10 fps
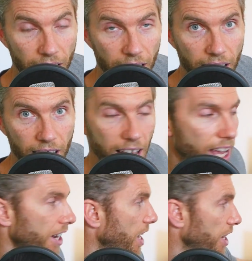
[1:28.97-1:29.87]
uh,
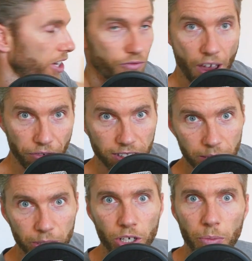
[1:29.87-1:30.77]
and I had a
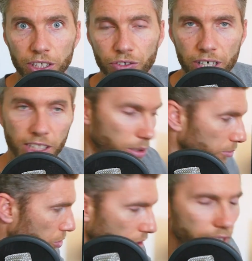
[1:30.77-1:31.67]
reference image on my screen, so
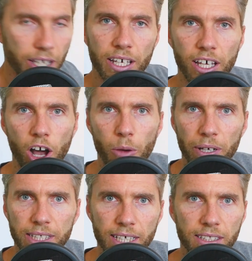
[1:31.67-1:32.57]
I'm drawing on
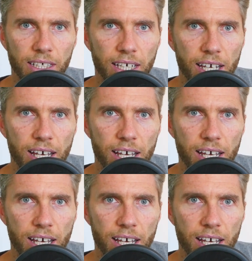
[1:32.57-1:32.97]
my desk,